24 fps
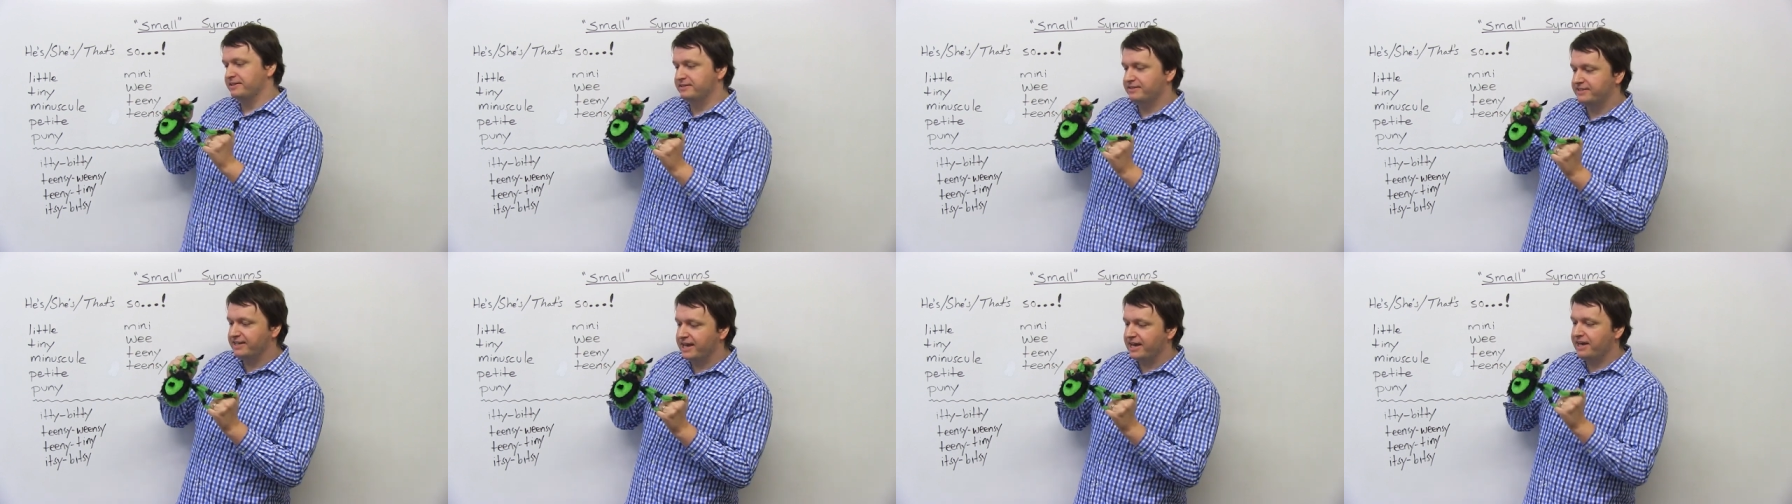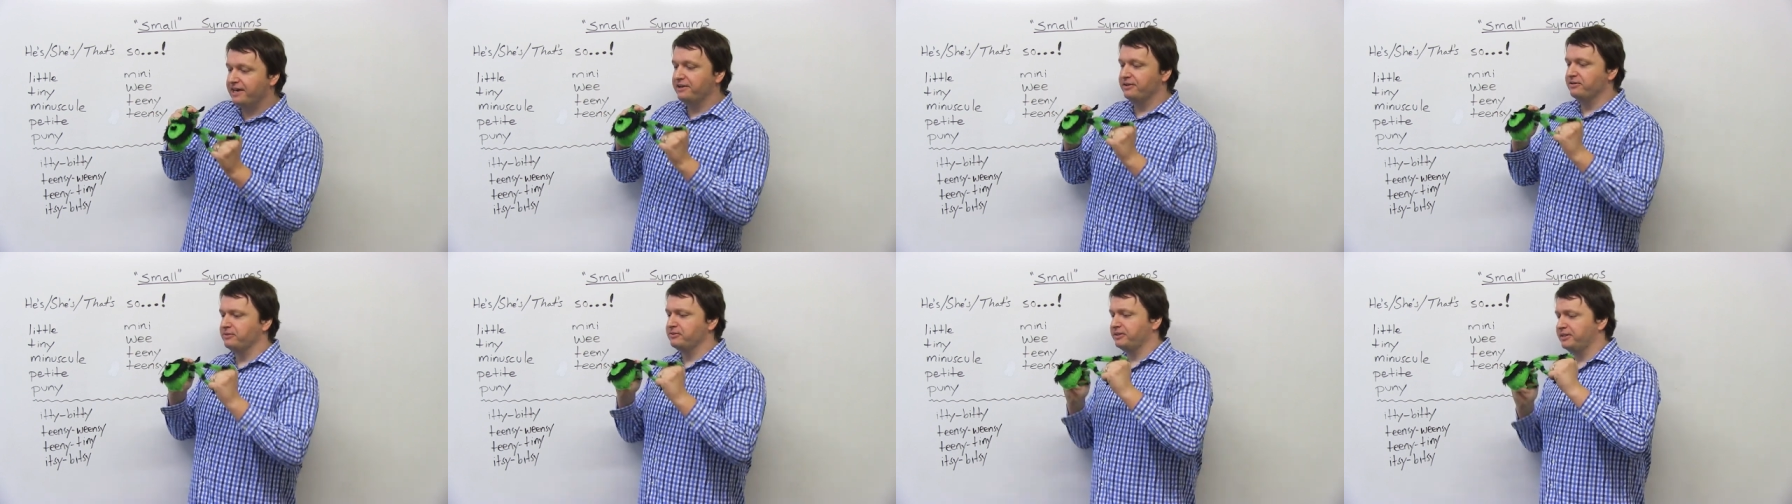
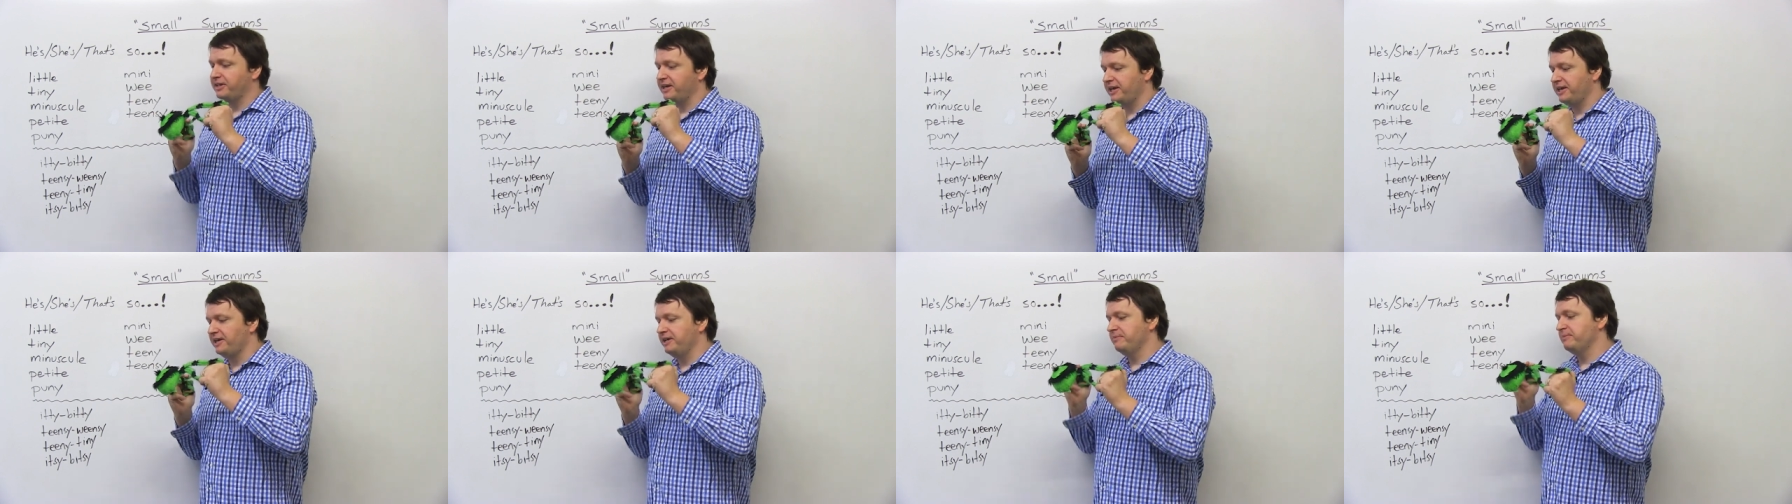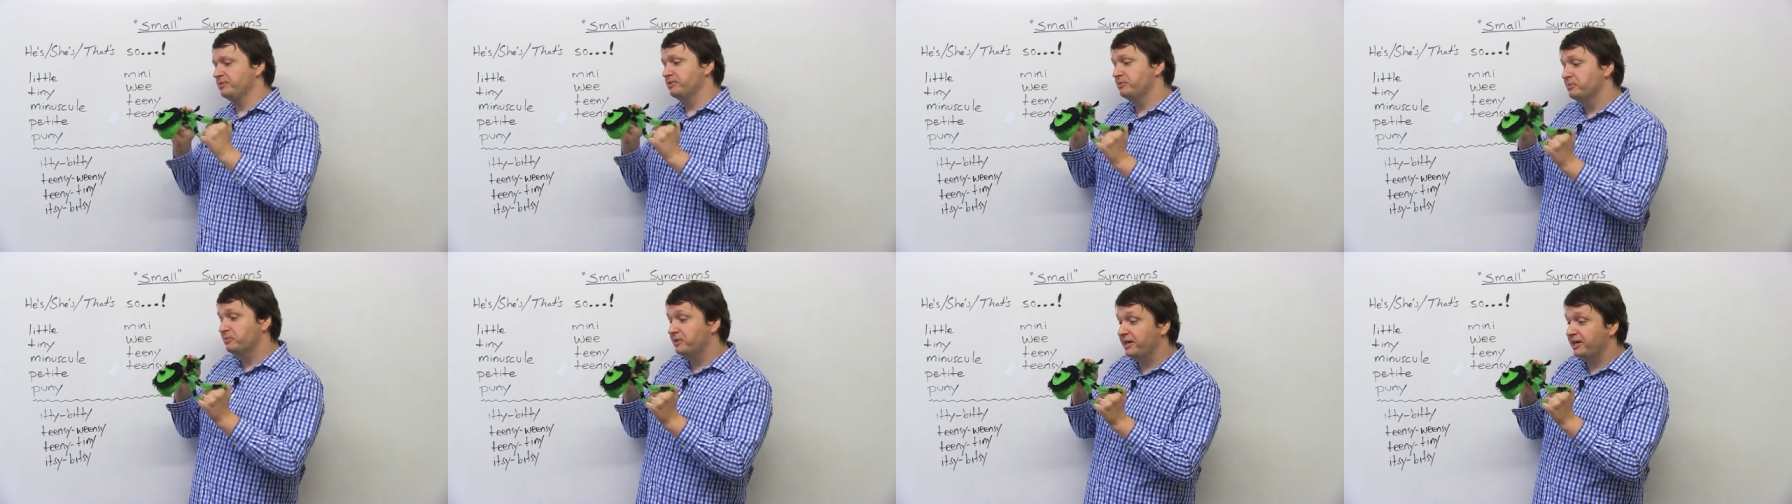Down
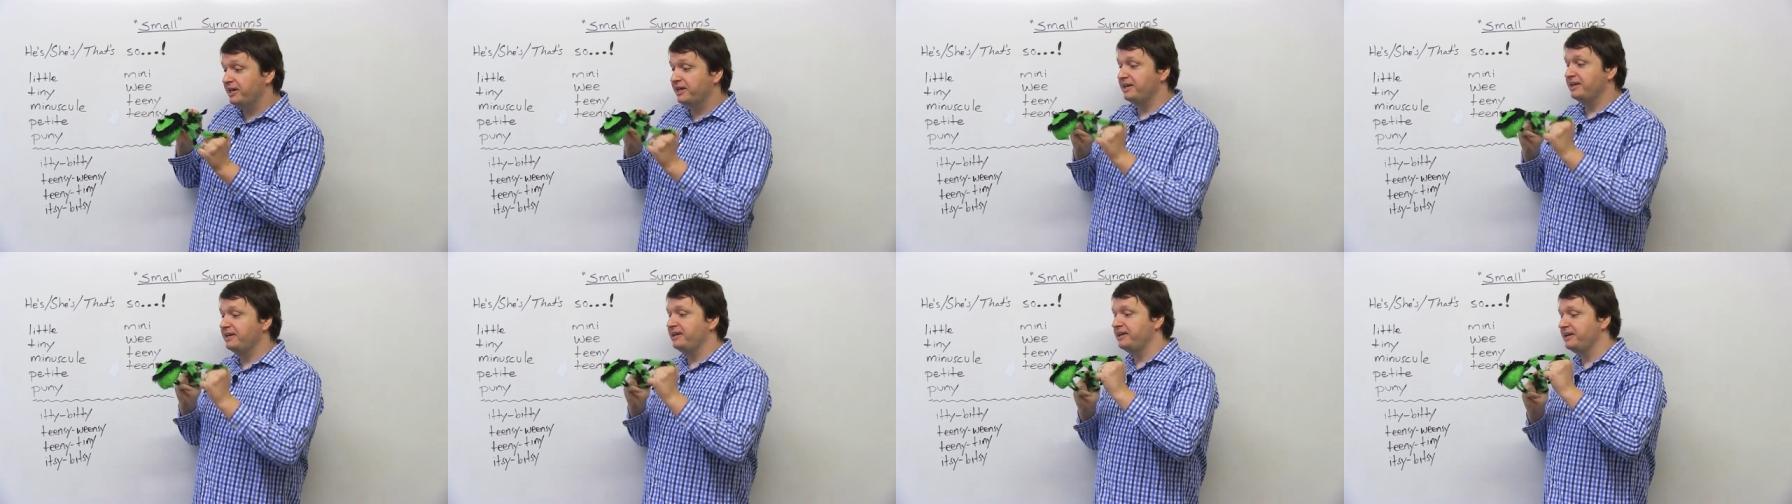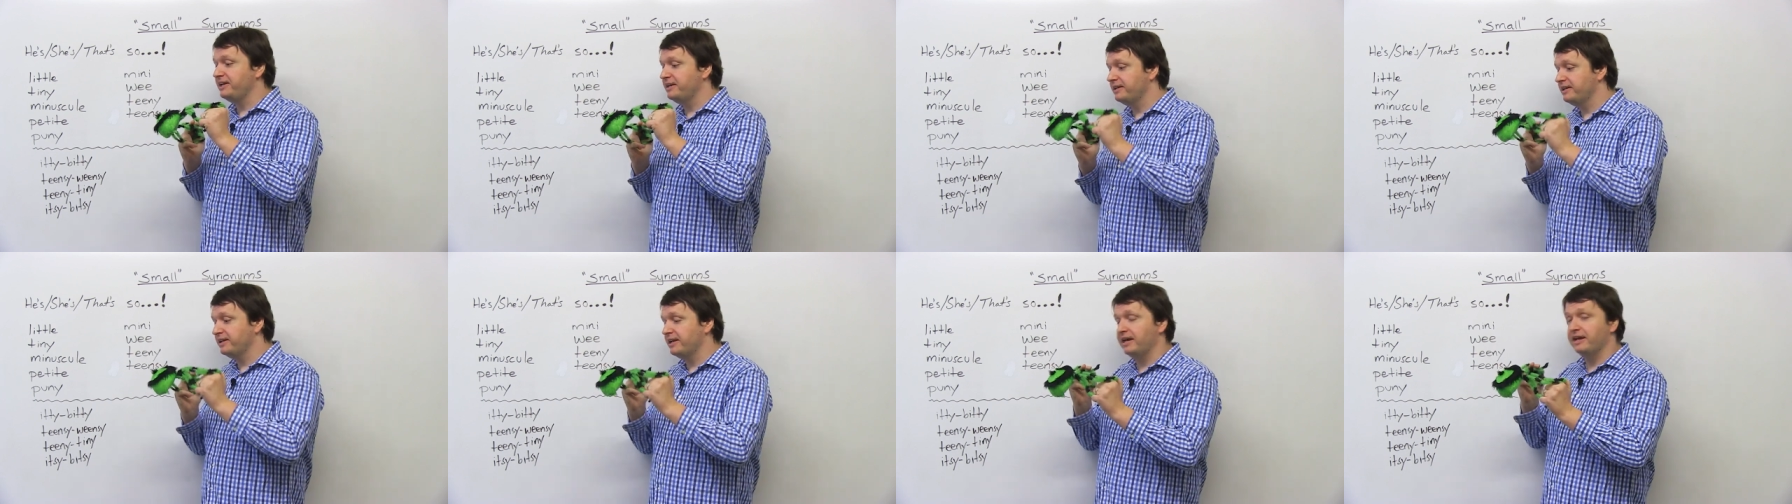came the rain